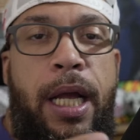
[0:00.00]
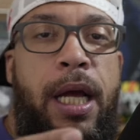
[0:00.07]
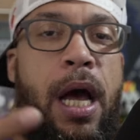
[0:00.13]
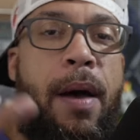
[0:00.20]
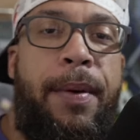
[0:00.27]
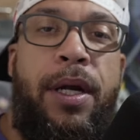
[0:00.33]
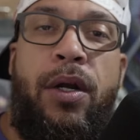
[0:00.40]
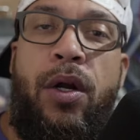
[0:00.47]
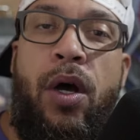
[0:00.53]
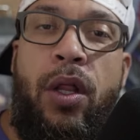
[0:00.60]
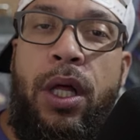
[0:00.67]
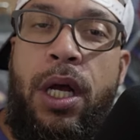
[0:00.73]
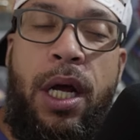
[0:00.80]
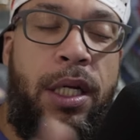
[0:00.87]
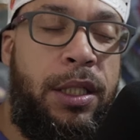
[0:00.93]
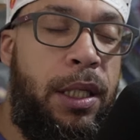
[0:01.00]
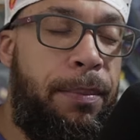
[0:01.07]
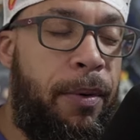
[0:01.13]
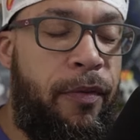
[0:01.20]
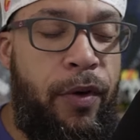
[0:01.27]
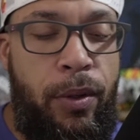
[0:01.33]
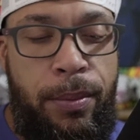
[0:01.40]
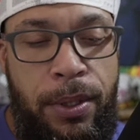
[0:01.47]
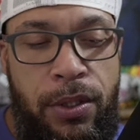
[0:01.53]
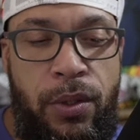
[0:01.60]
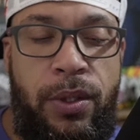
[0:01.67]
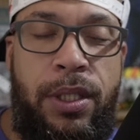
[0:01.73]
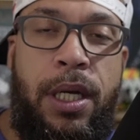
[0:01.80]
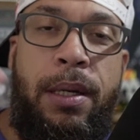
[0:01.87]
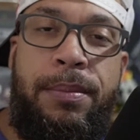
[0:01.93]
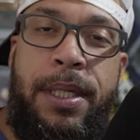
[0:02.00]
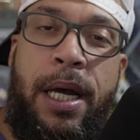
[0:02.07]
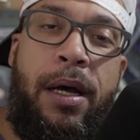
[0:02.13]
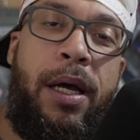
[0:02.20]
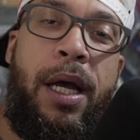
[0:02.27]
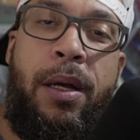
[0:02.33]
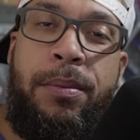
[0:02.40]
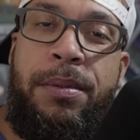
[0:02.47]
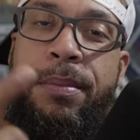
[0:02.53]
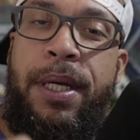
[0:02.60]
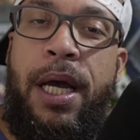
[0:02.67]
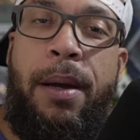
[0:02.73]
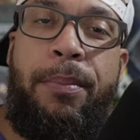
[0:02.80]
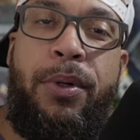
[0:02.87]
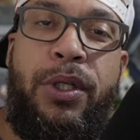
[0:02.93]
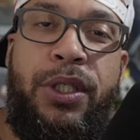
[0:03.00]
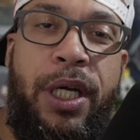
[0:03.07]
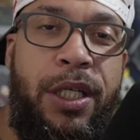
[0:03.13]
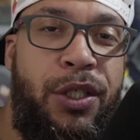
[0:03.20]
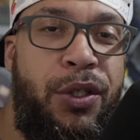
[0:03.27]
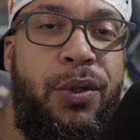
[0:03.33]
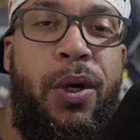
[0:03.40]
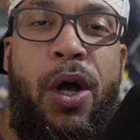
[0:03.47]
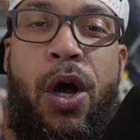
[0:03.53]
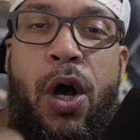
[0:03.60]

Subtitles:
comment on all the content, preferably as soon as it comes out. It helps me, I appreciate you.